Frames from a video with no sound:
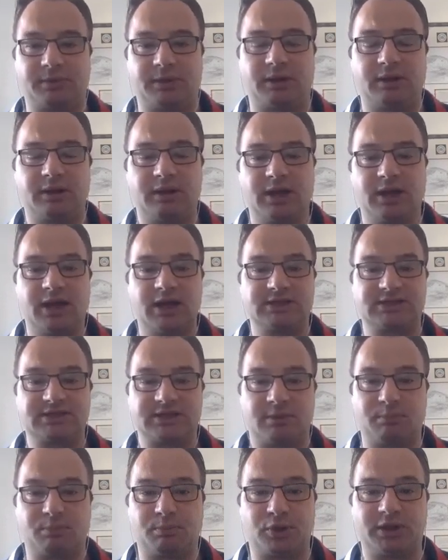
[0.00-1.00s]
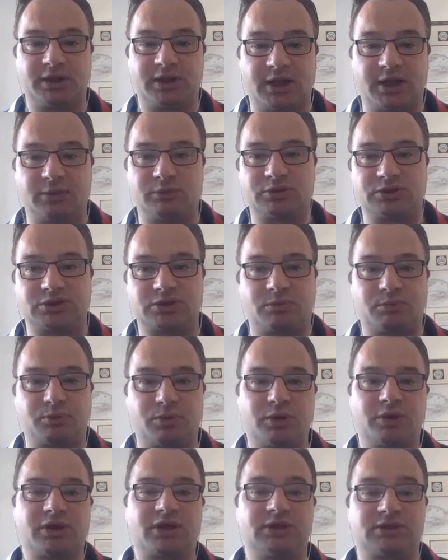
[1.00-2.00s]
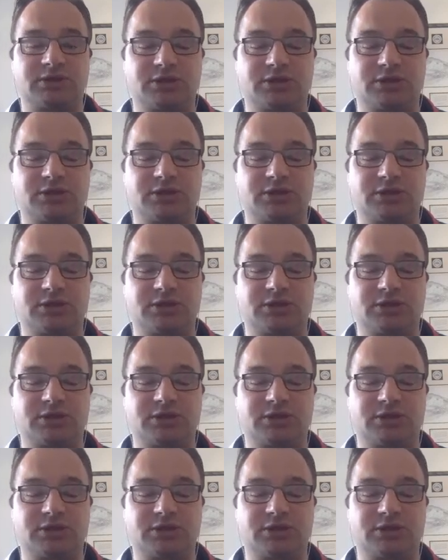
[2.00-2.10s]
but at some point they will stop working.